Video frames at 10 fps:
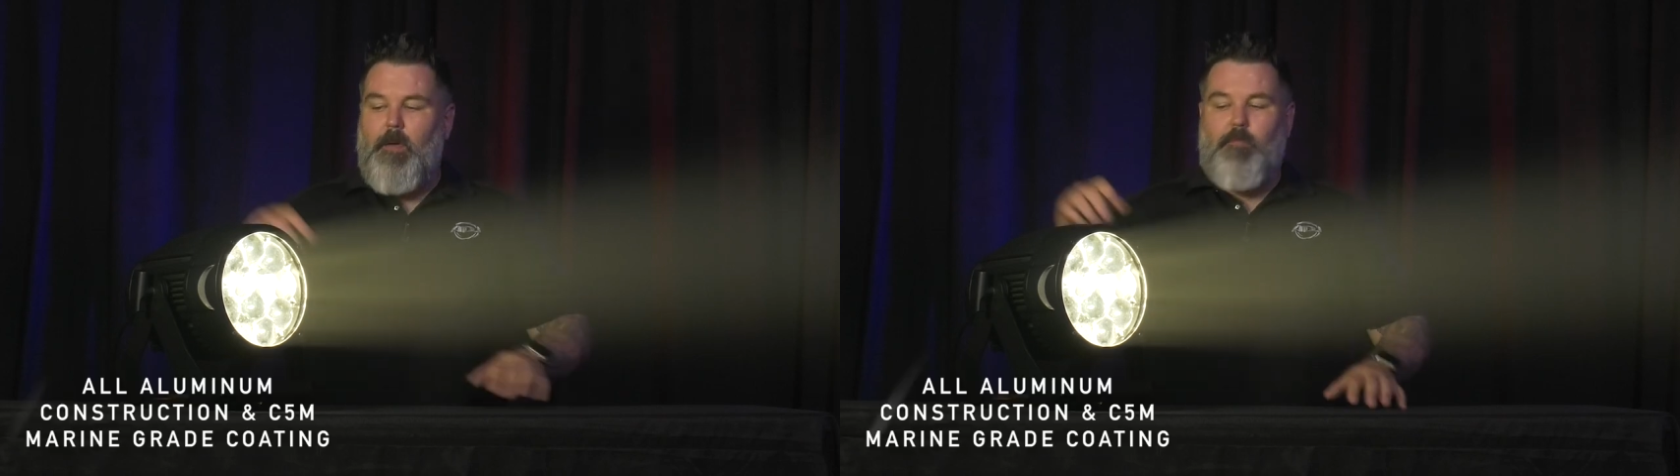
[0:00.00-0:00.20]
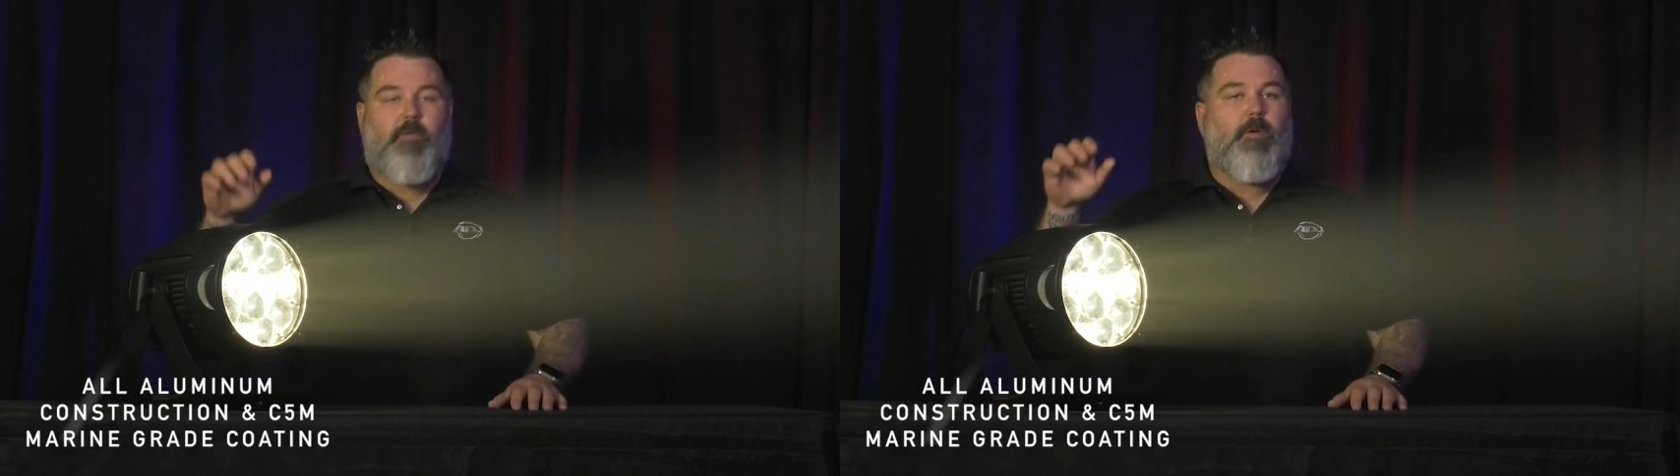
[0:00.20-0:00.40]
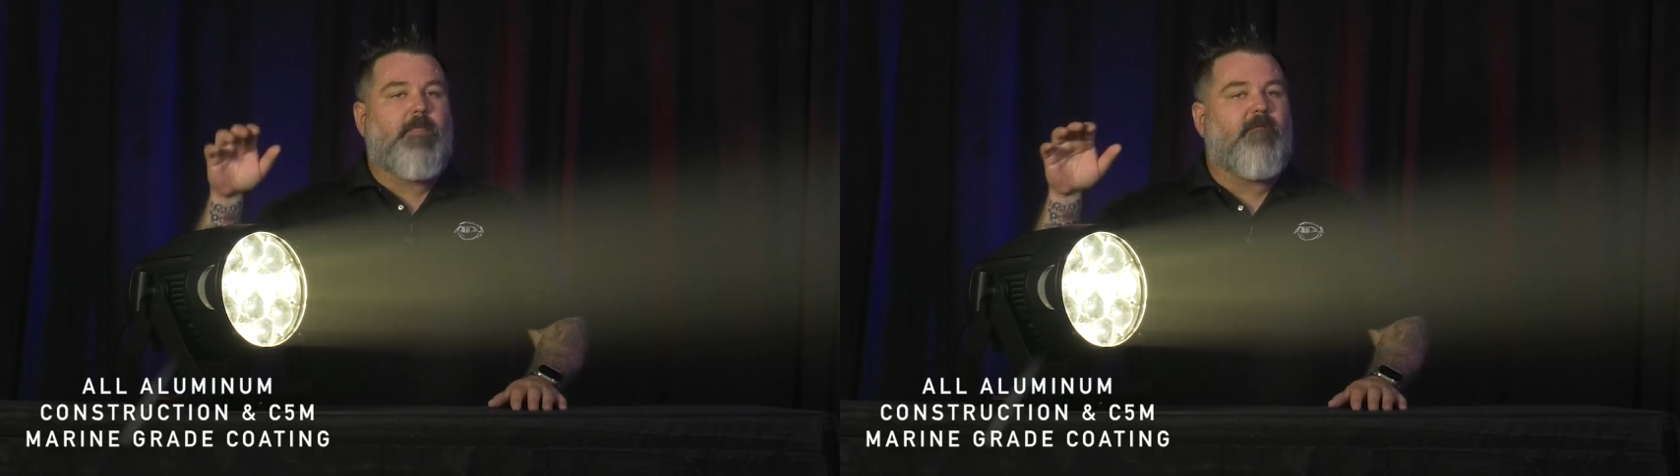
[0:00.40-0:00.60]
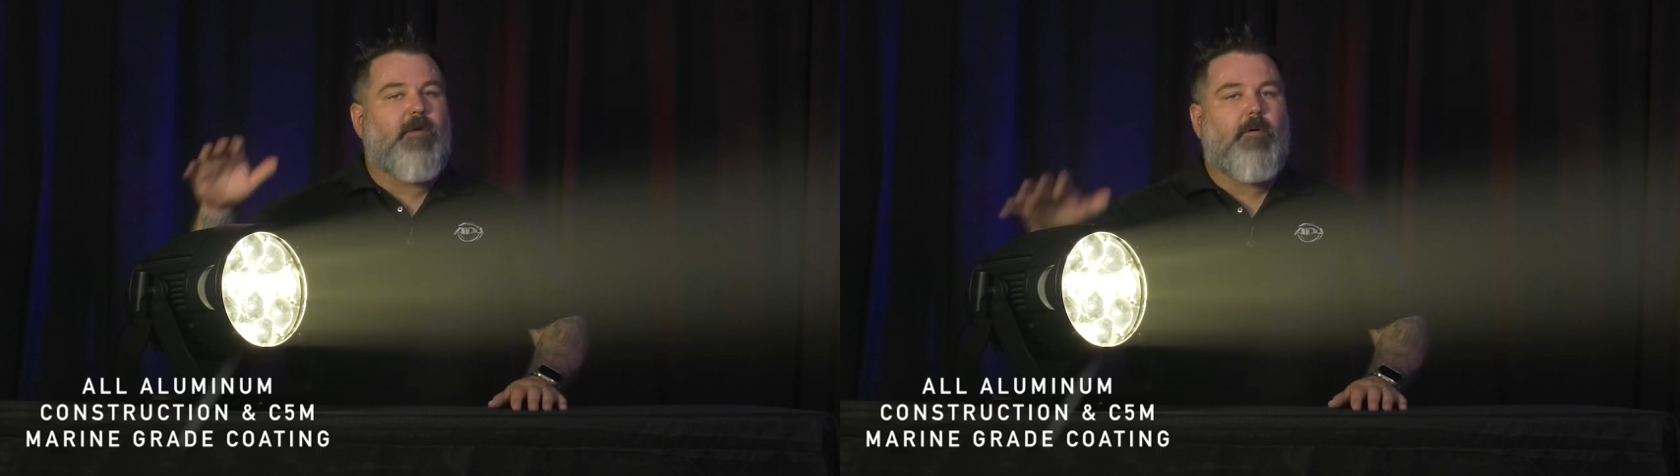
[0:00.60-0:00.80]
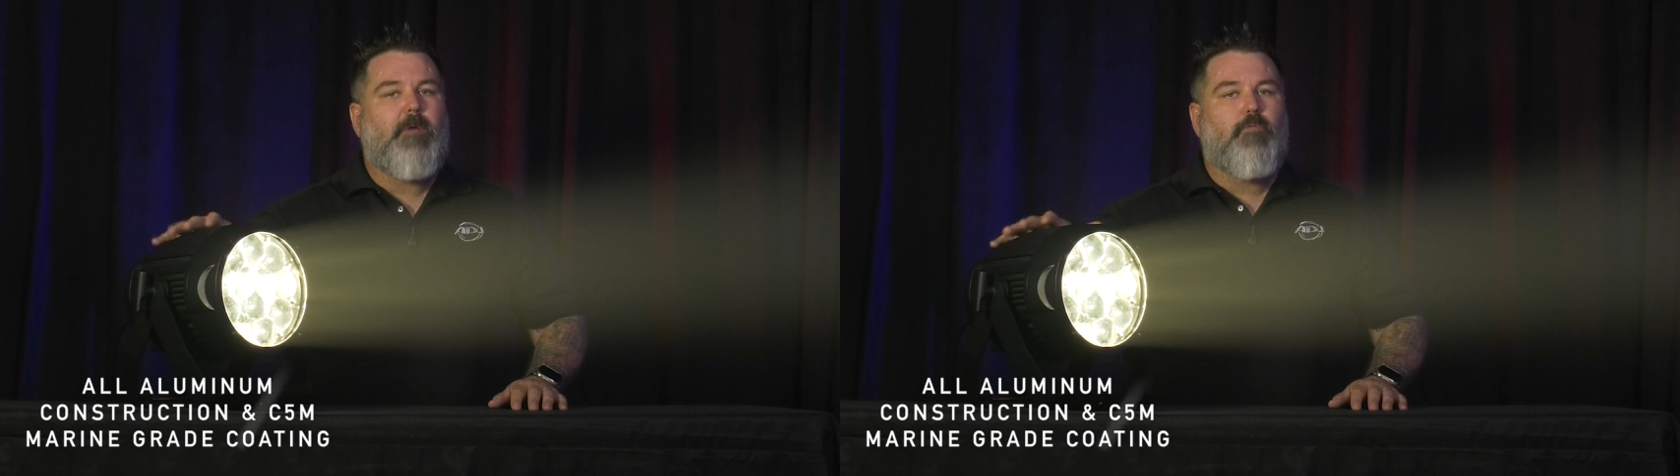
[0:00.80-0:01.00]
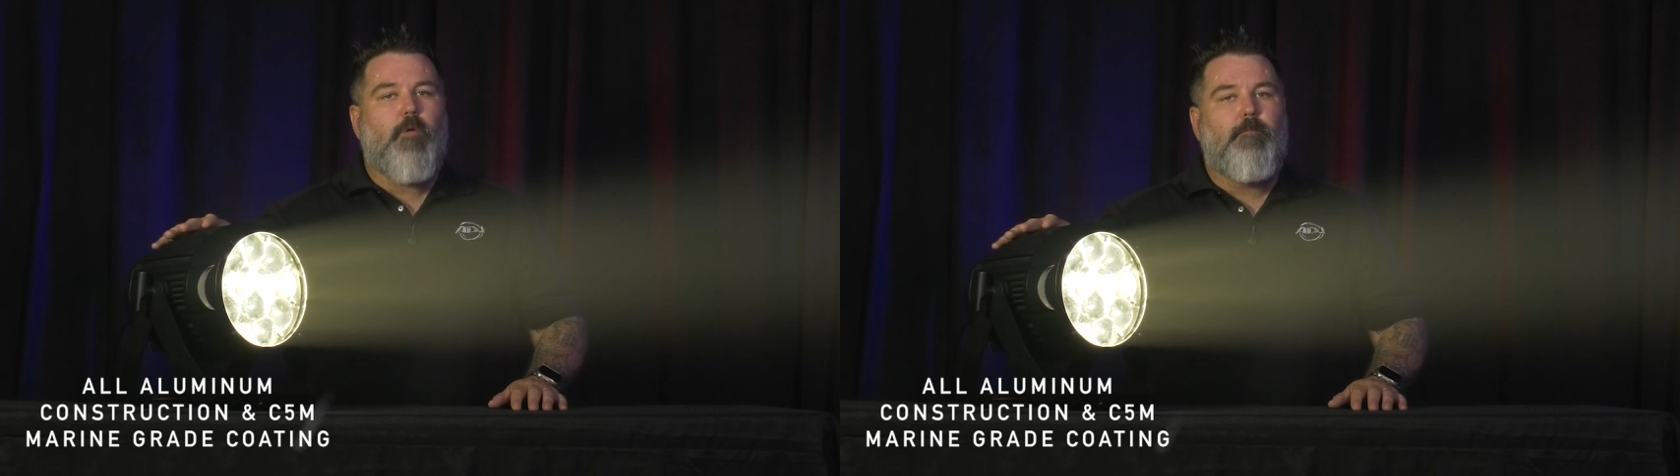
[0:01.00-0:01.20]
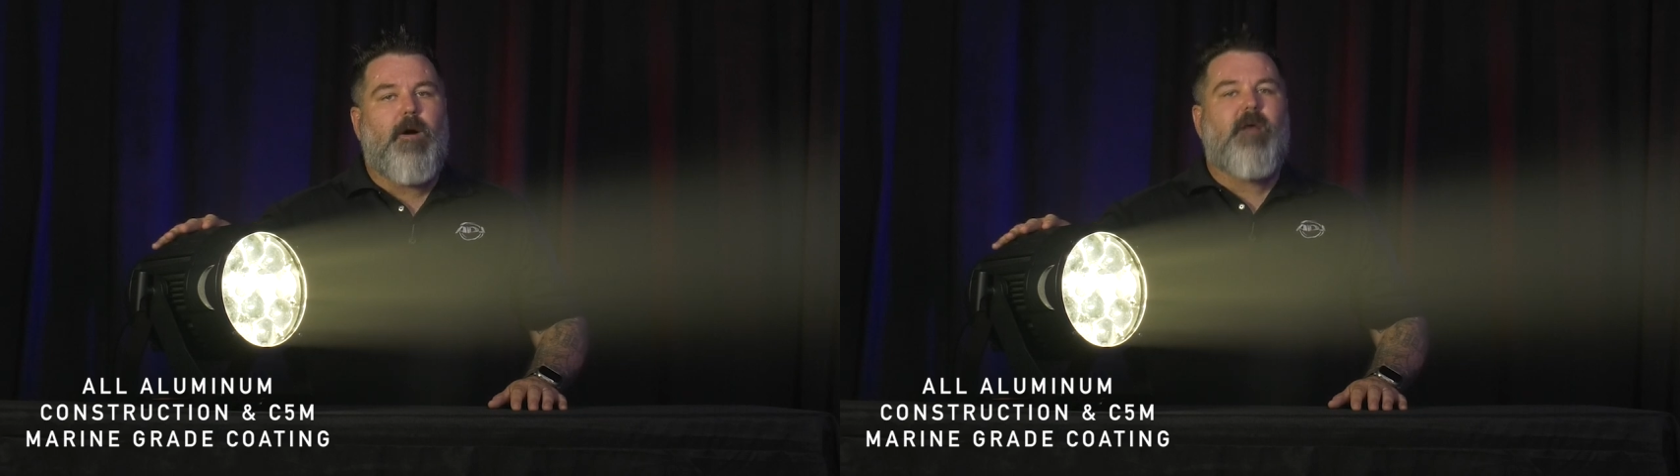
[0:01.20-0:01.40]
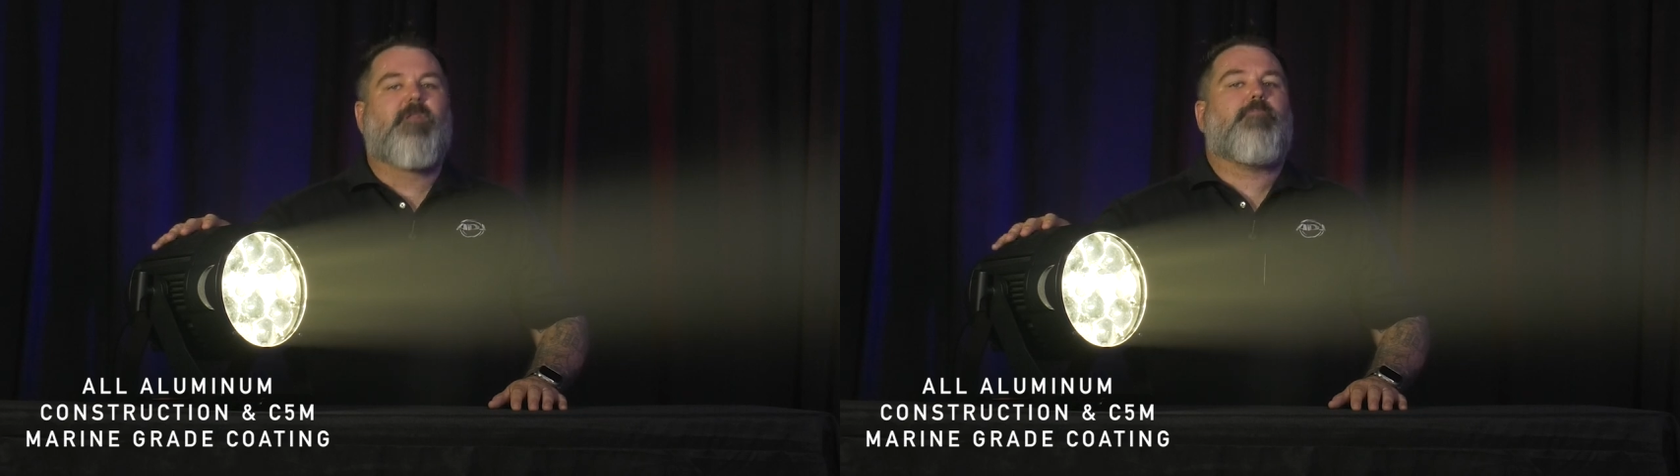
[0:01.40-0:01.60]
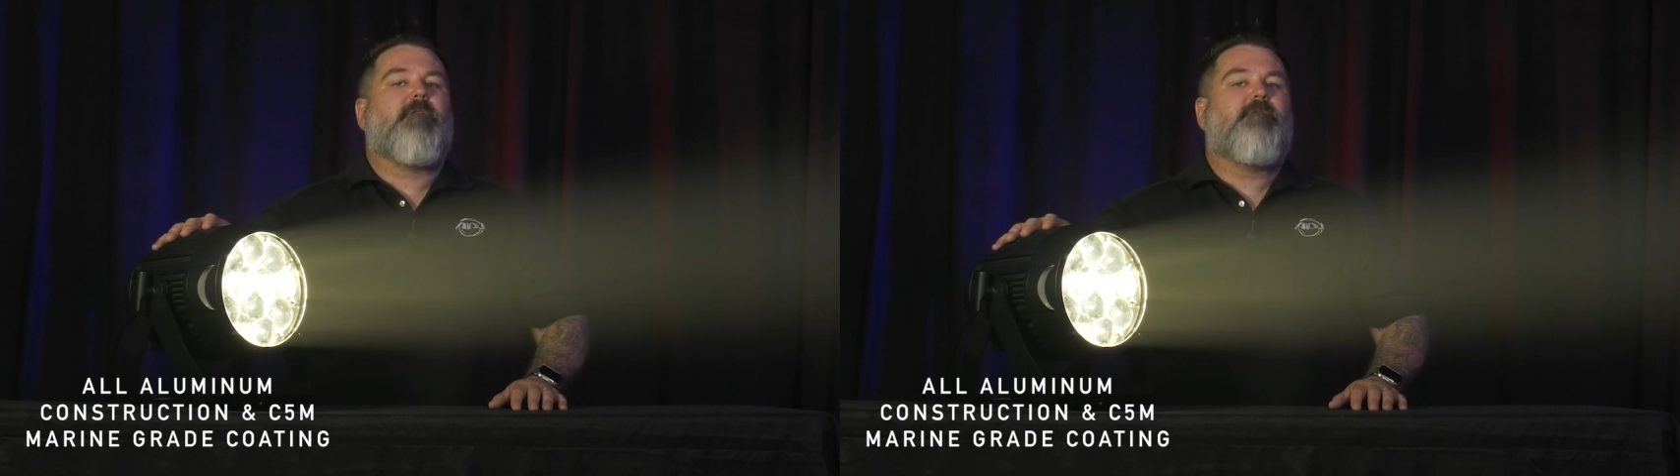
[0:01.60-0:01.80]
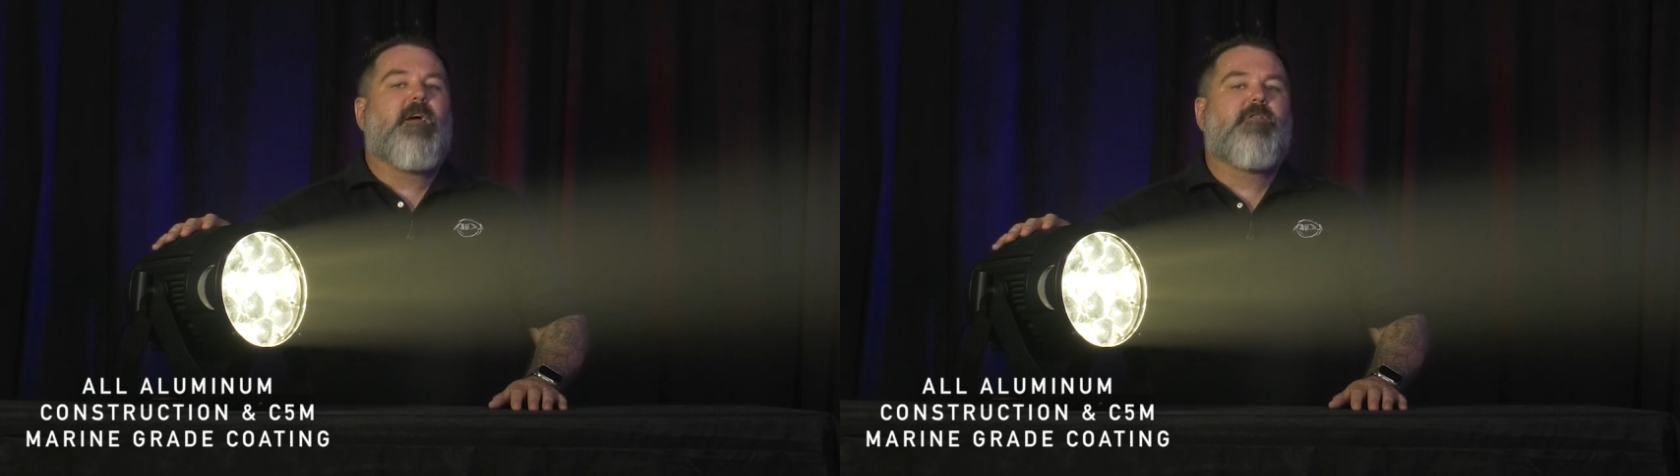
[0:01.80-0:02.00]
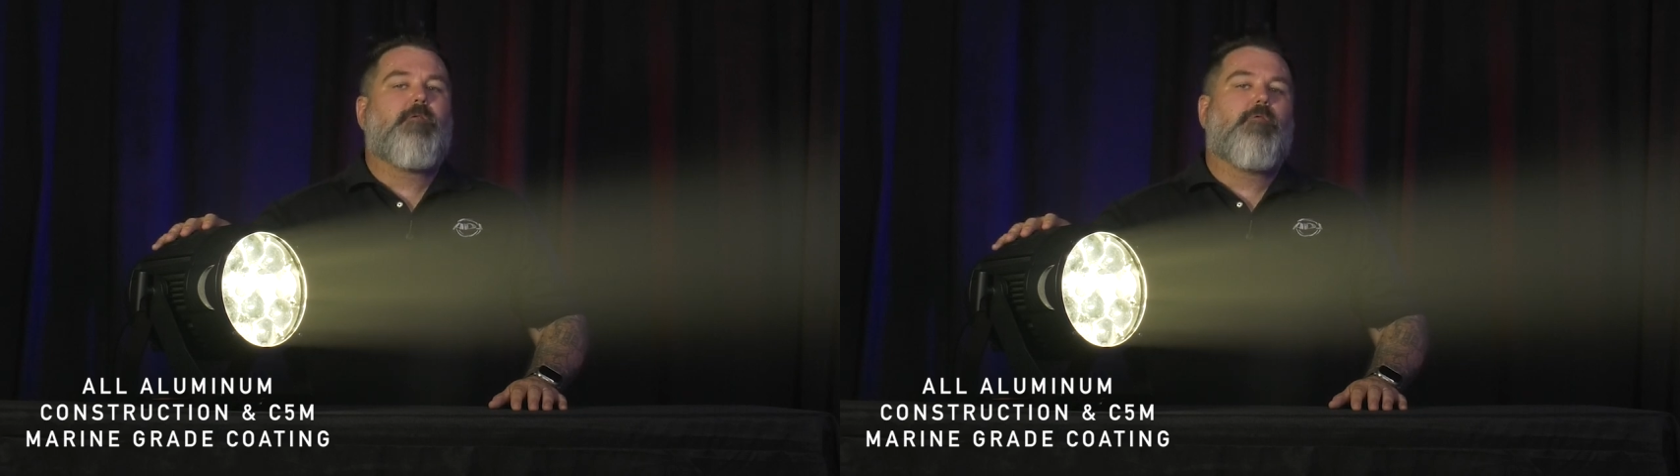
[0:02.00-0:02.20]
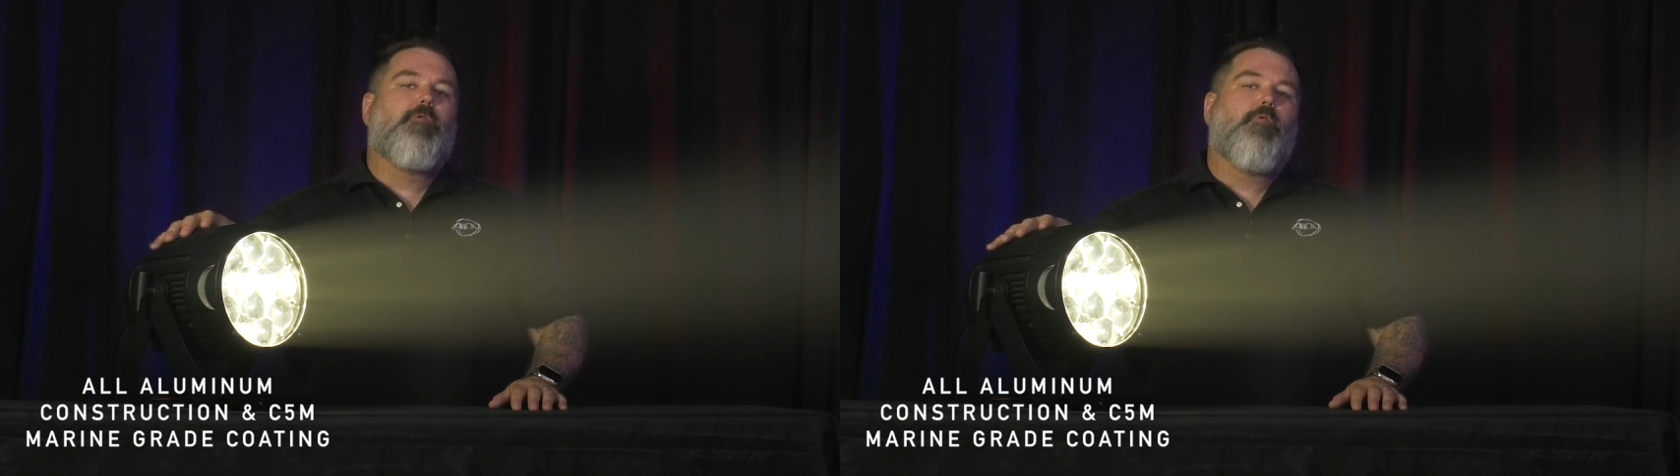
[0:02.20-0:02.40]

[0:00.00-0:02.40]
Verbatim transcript: between the very robust professional